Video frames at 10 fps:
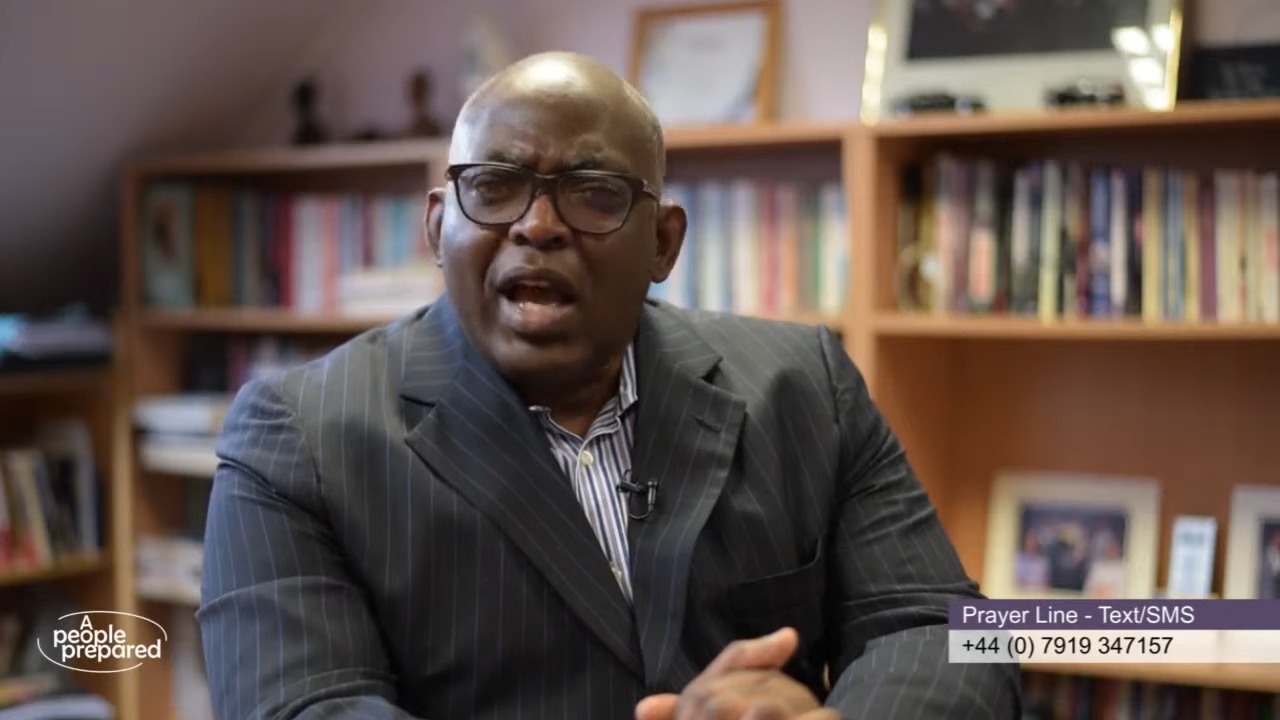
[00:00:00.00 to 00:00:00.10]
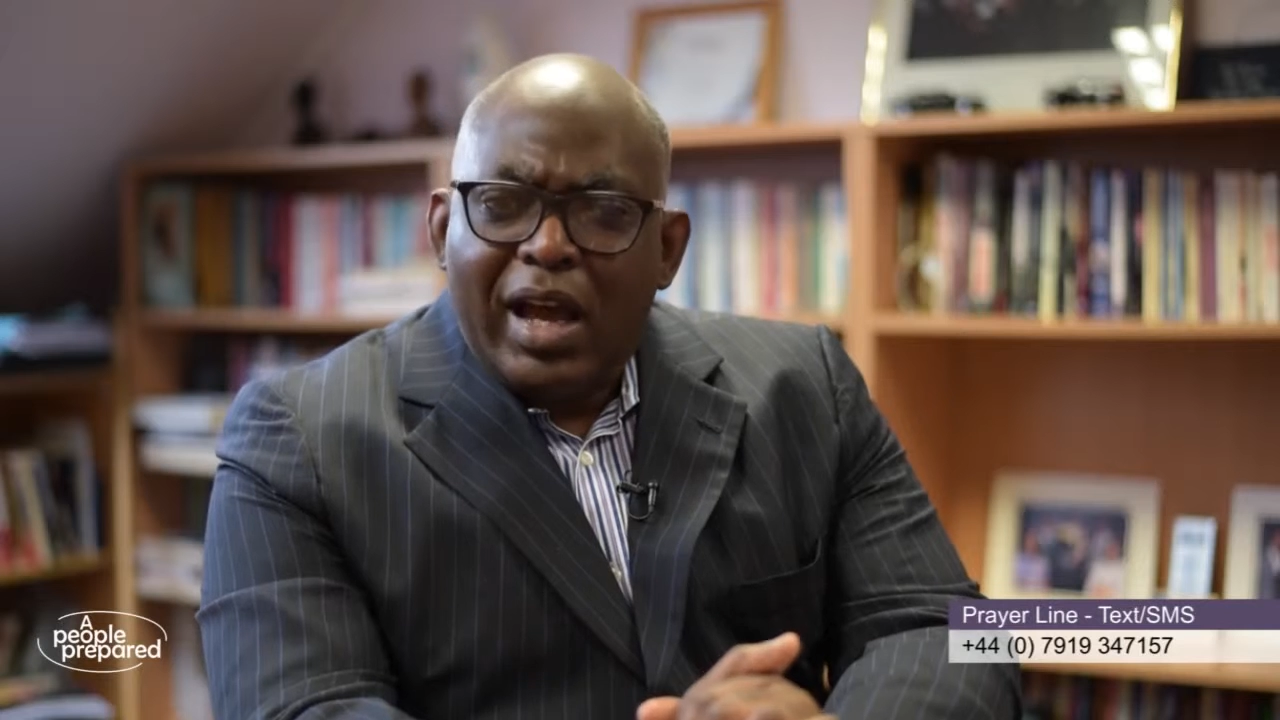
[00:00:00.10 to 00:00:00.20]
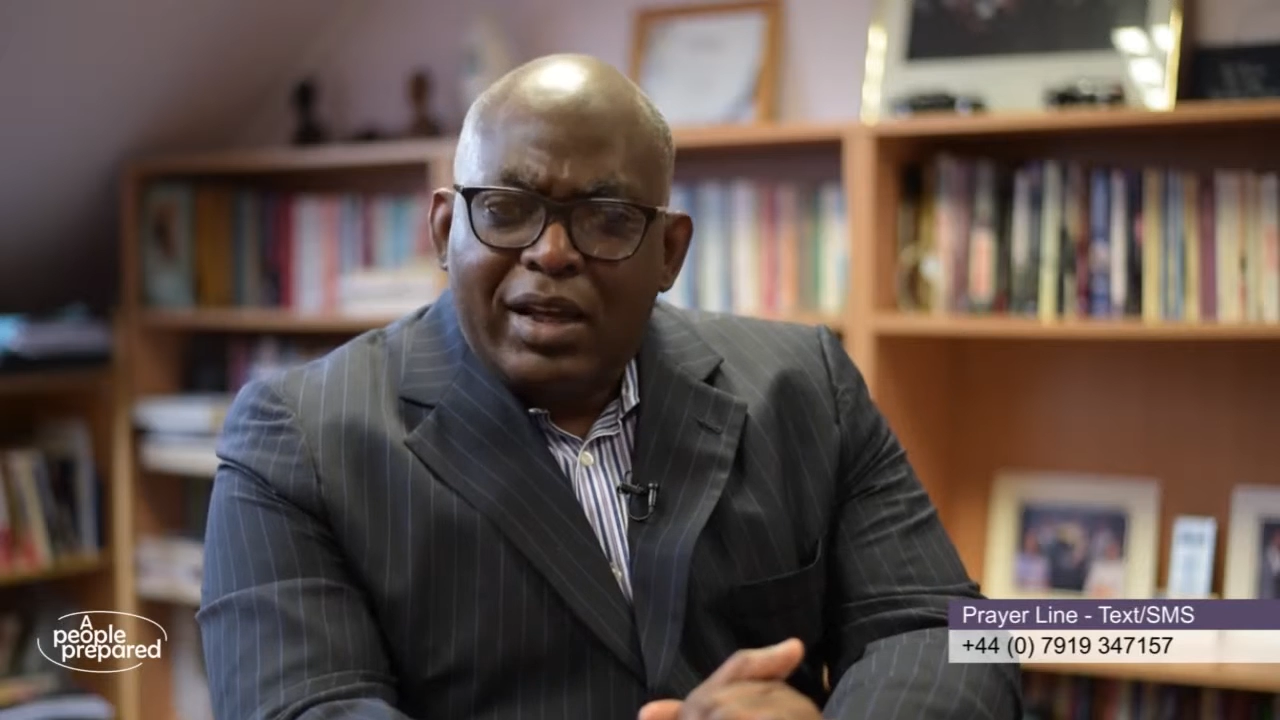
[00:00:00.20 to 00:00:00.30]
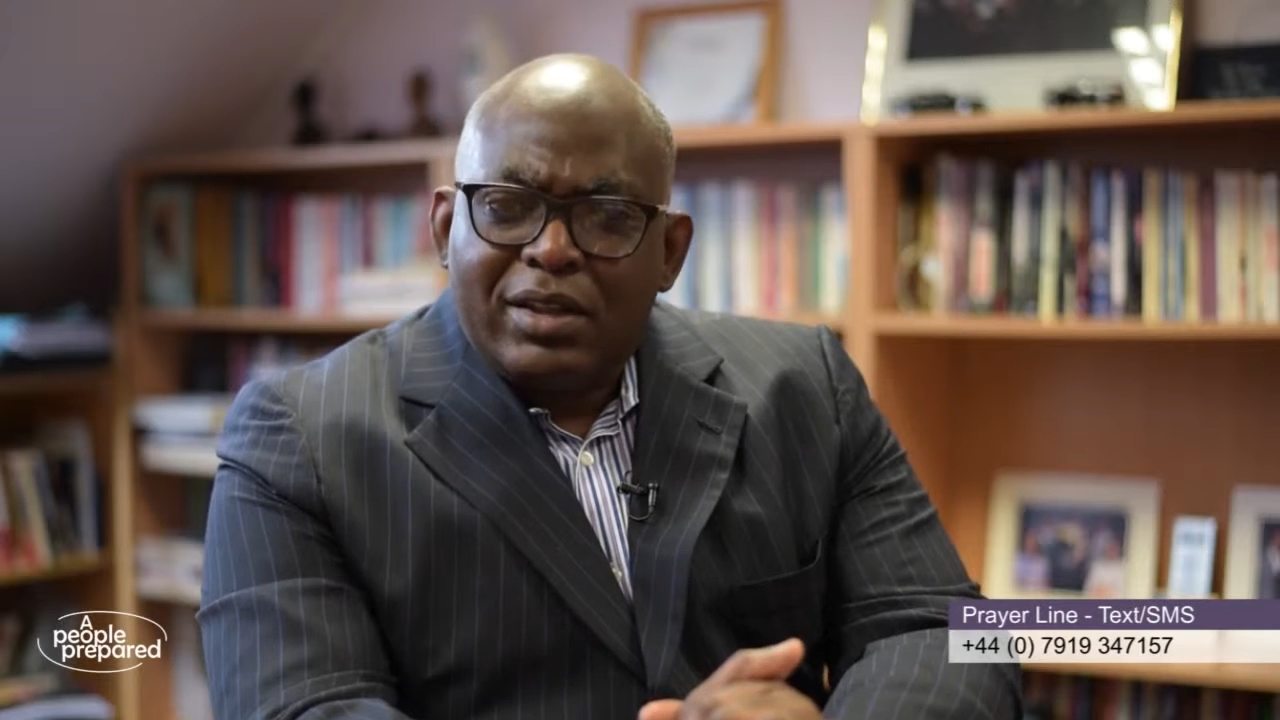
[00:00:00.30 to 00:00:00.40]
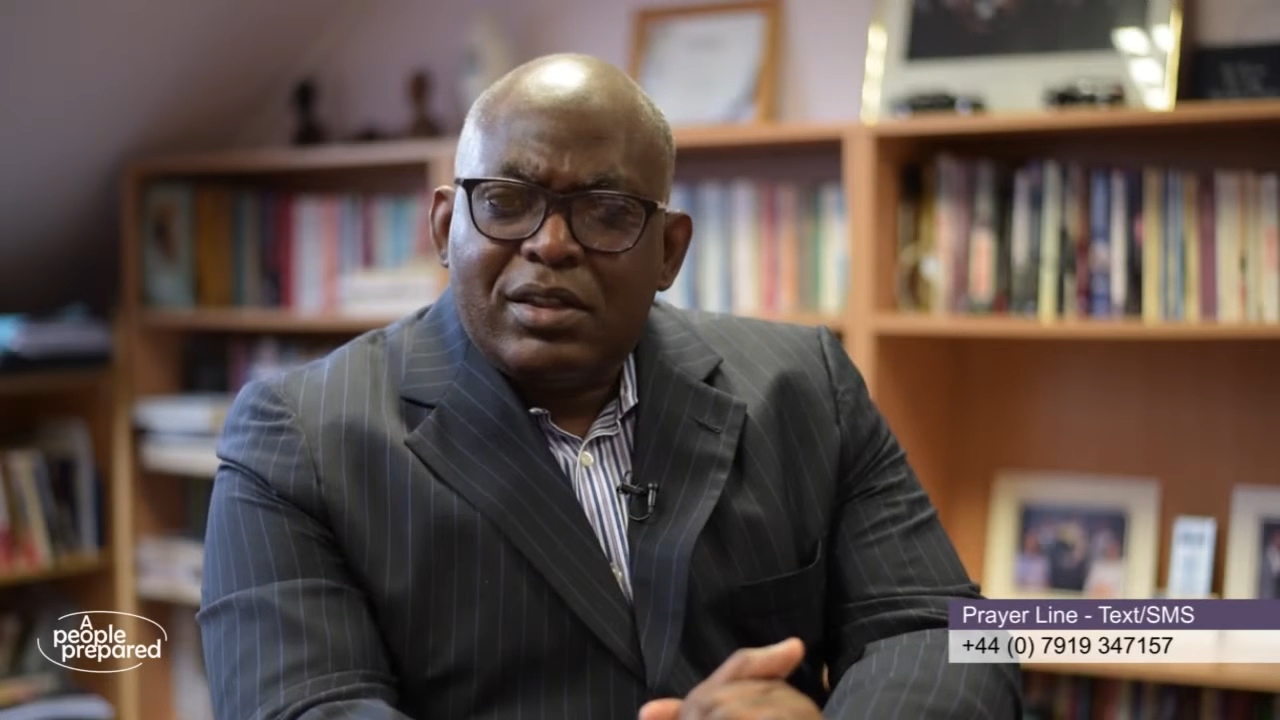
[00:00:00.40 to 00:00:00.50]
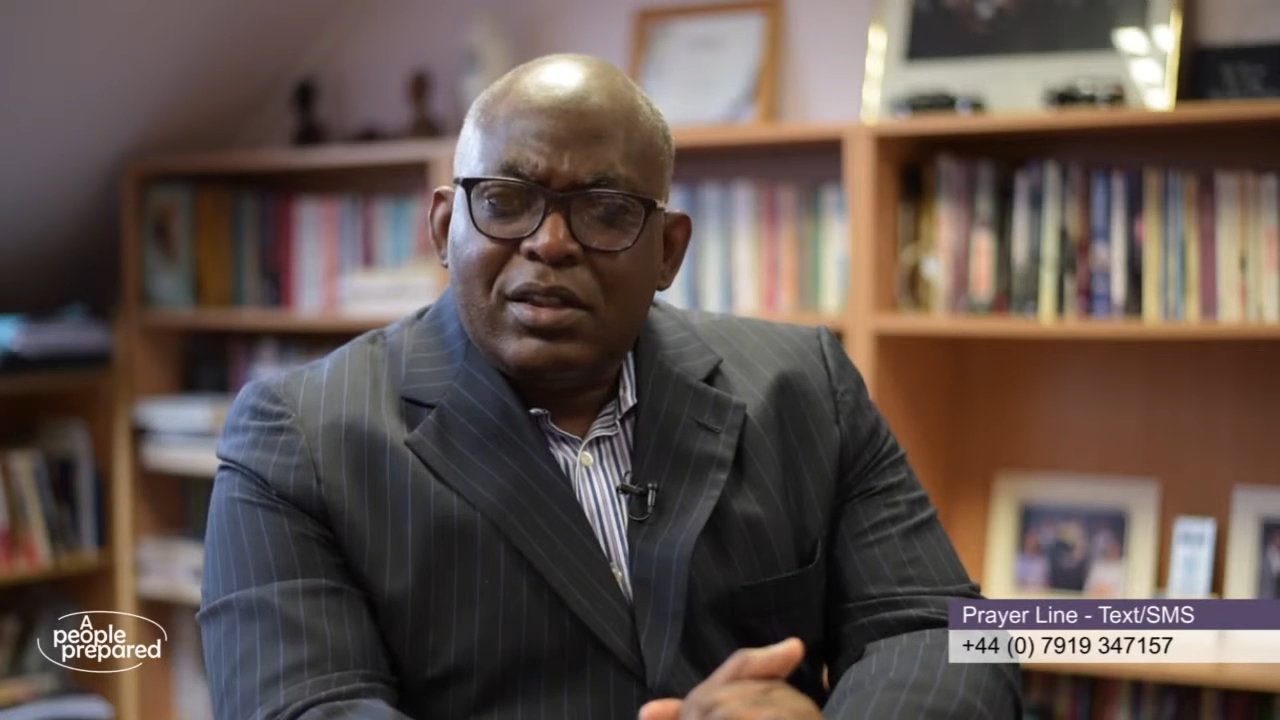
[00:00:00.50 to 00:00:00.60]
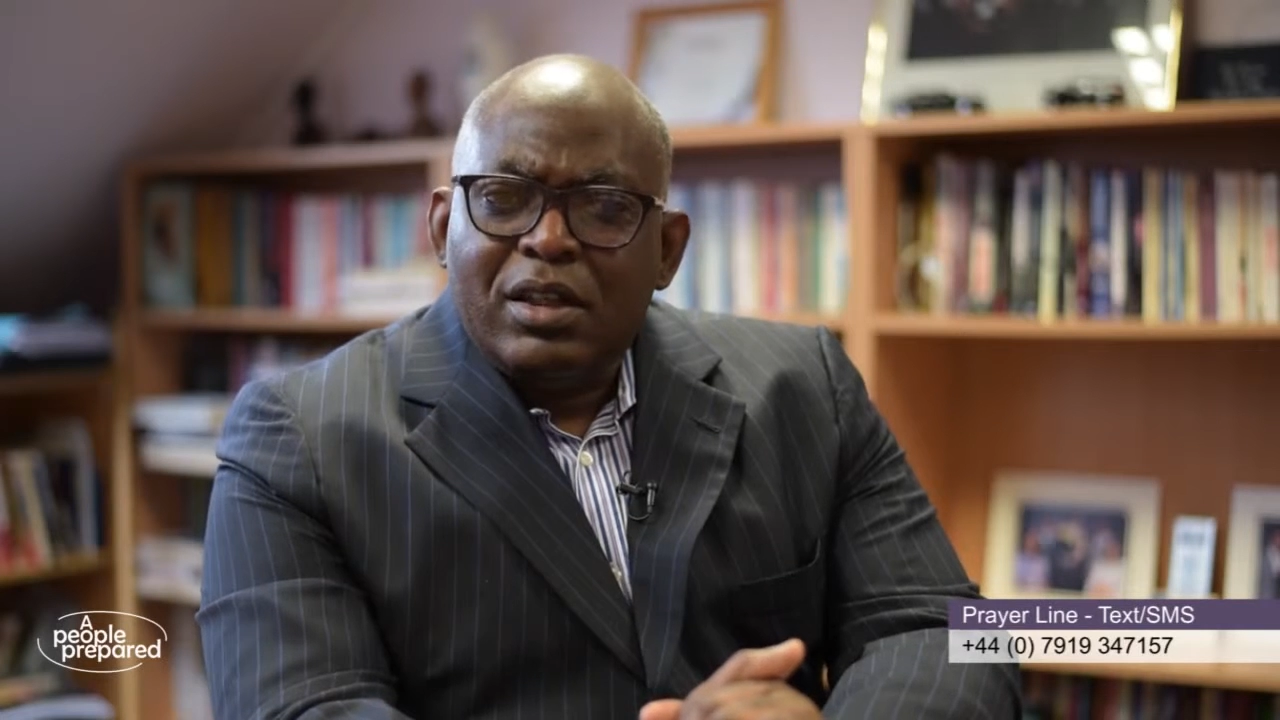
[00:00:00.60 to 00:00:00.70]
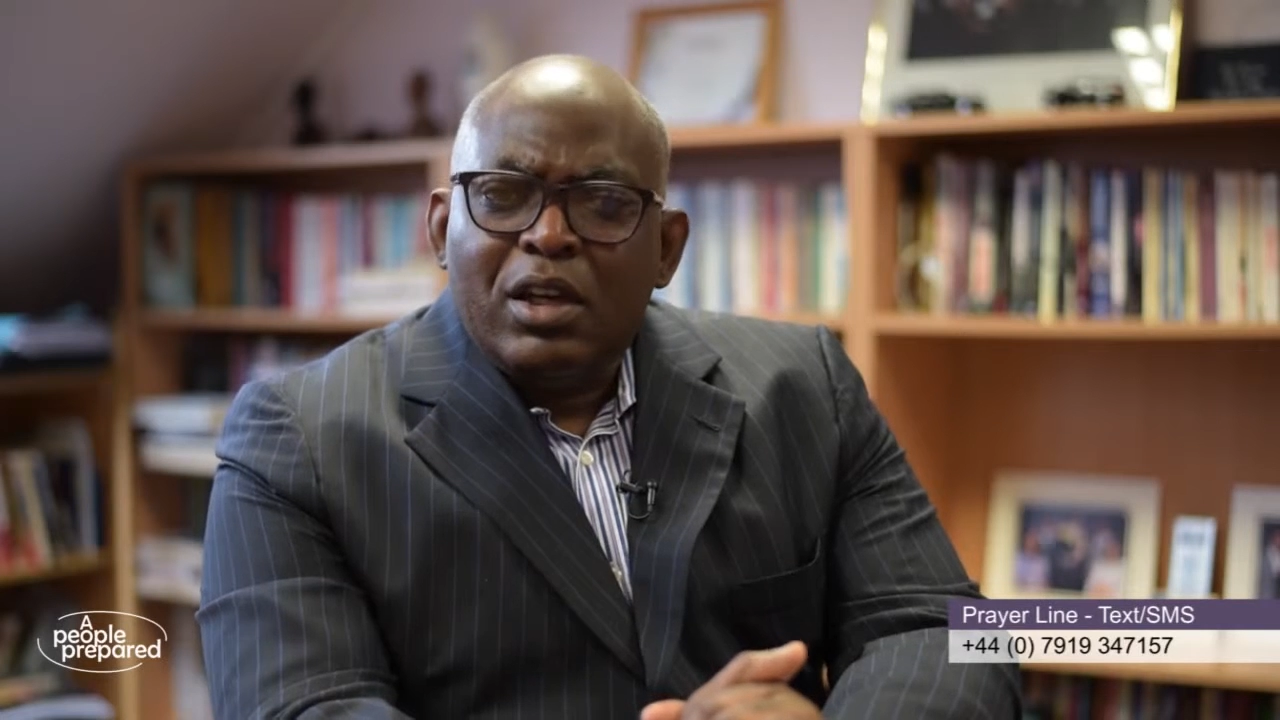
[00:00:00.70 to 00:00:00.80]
asked,